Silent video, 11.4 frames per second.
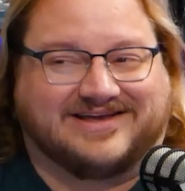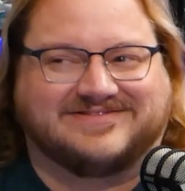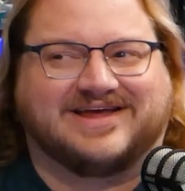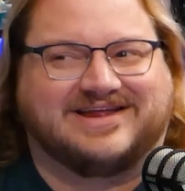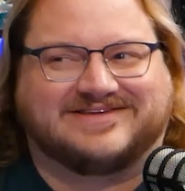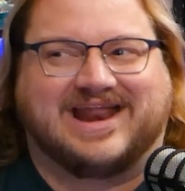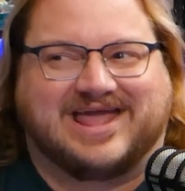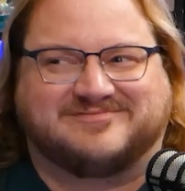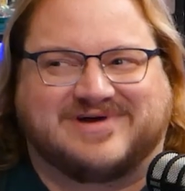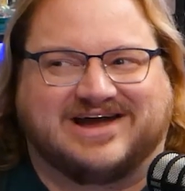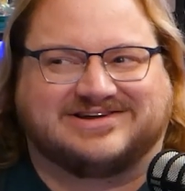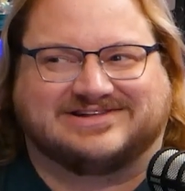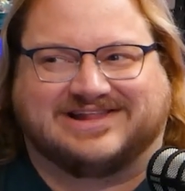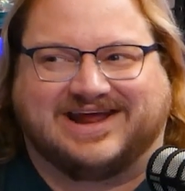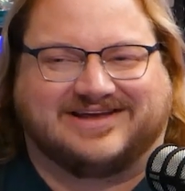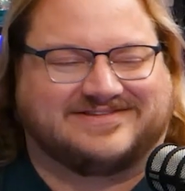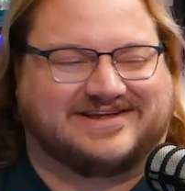i said he's got to get back to
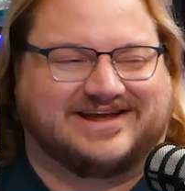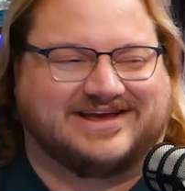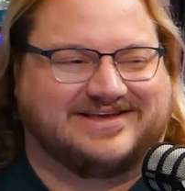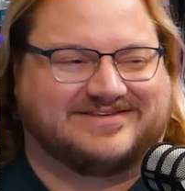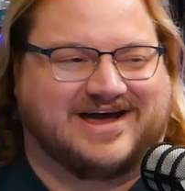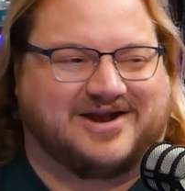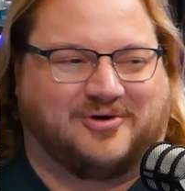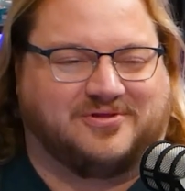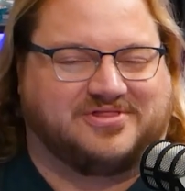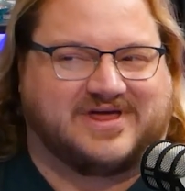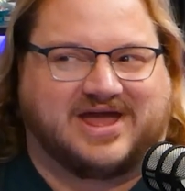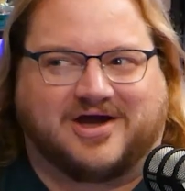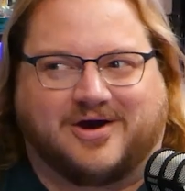atlantic city he's got a yeah. whole thing